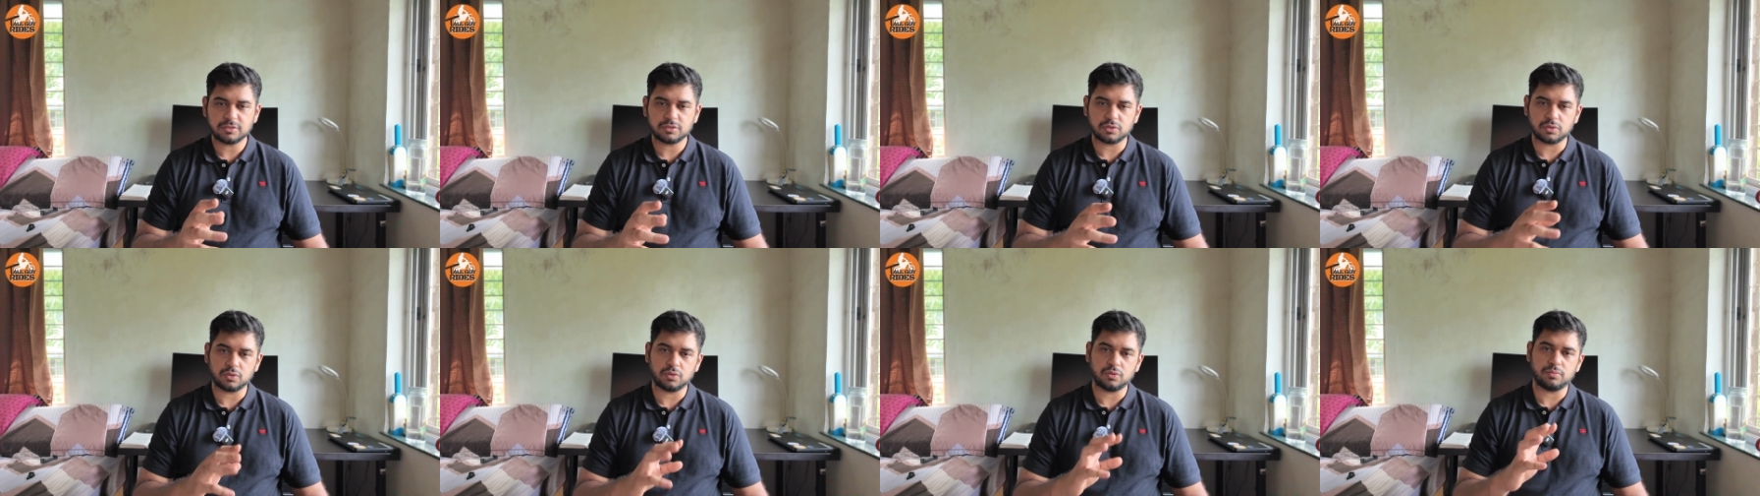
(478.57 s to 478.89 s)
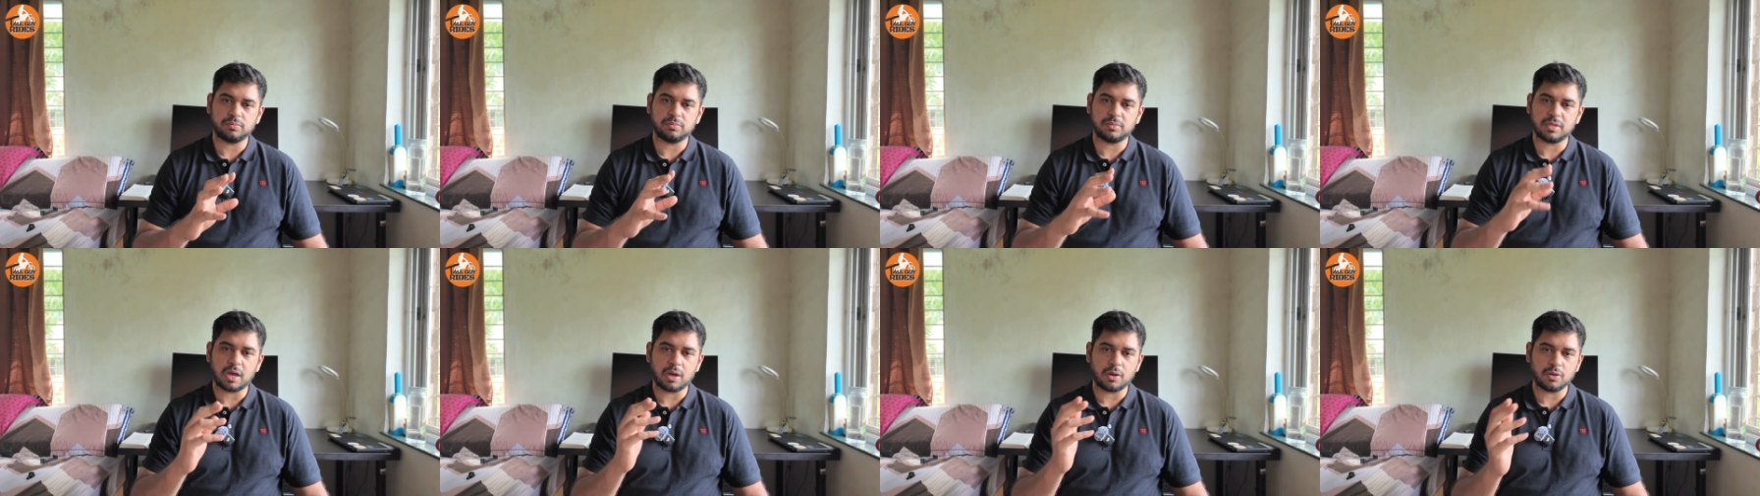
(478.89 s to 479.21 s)

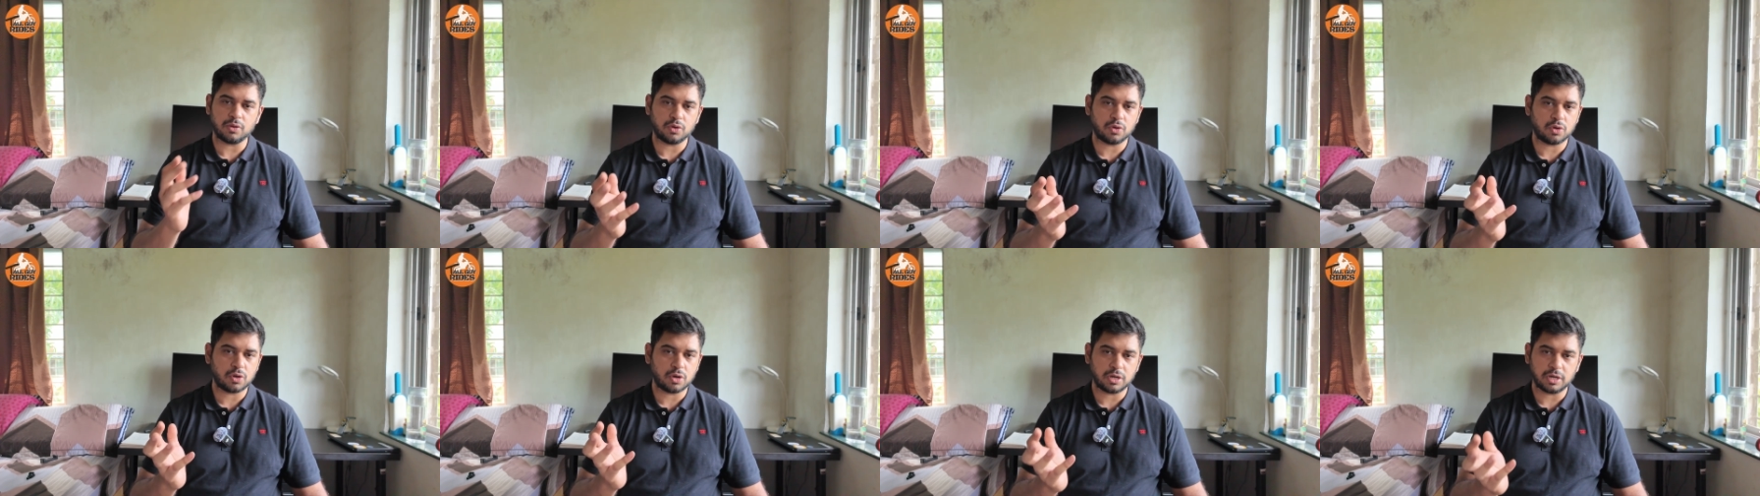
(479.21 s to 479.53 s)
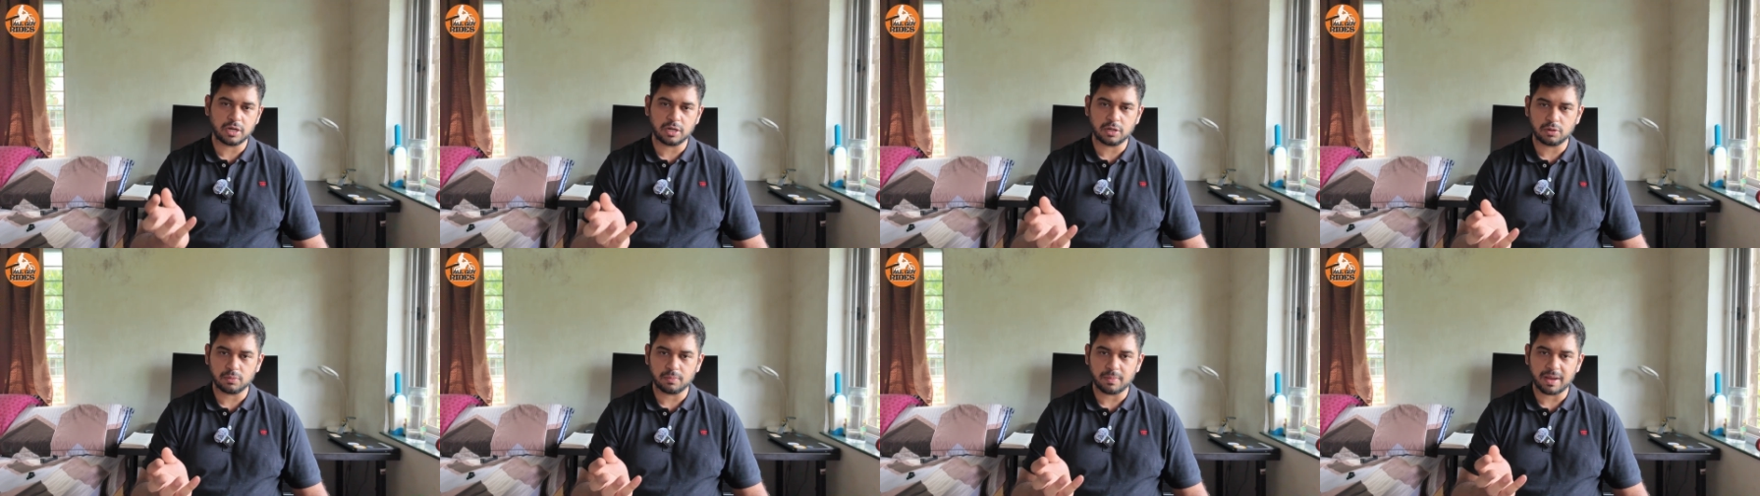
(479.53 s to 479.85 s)
So now you
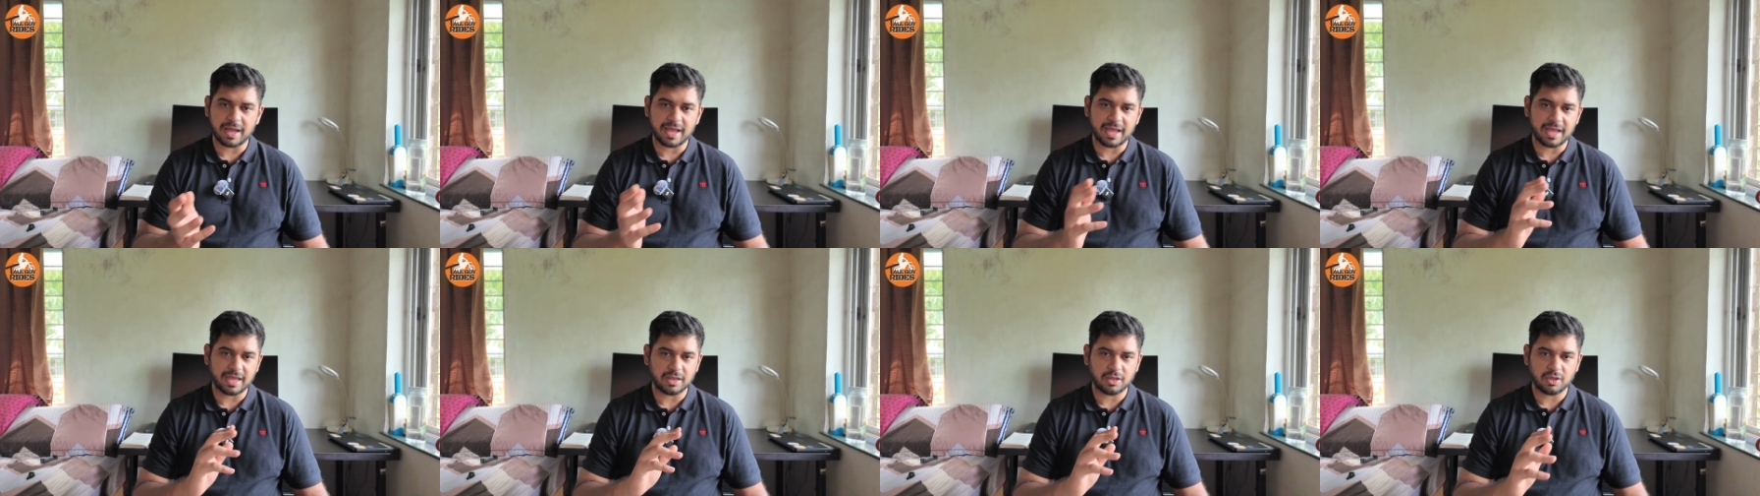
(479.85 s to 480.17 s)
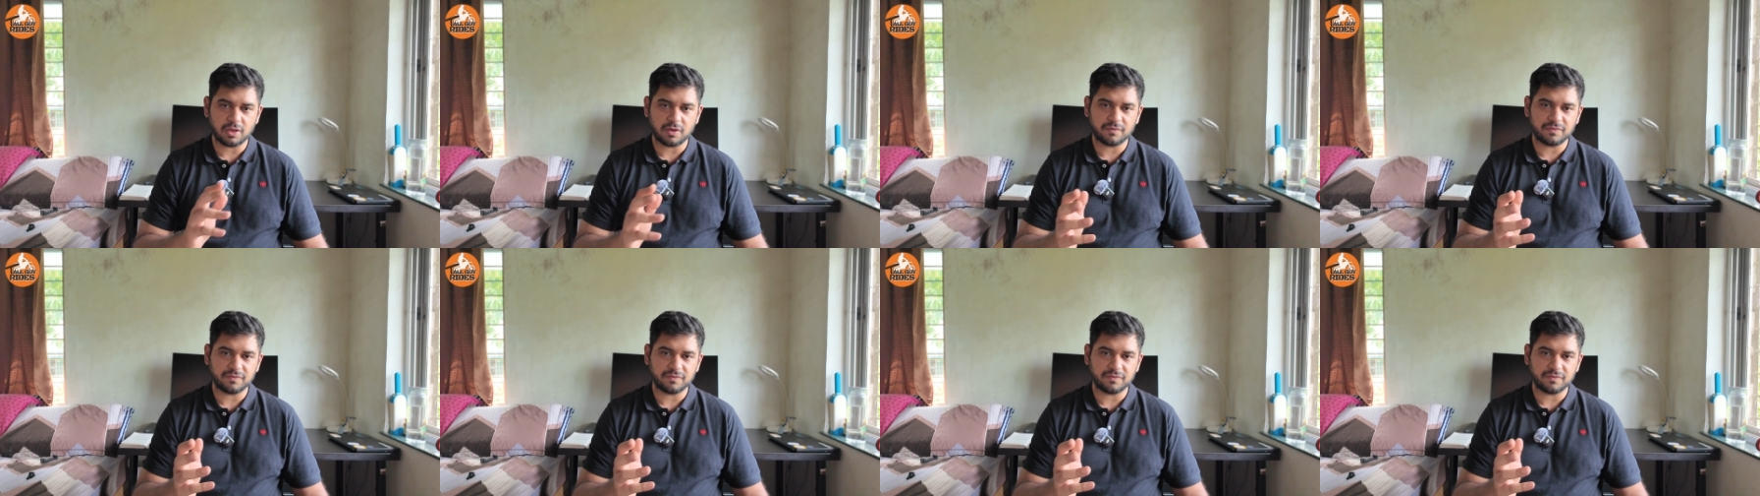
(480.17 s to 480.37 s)
don't need to buy any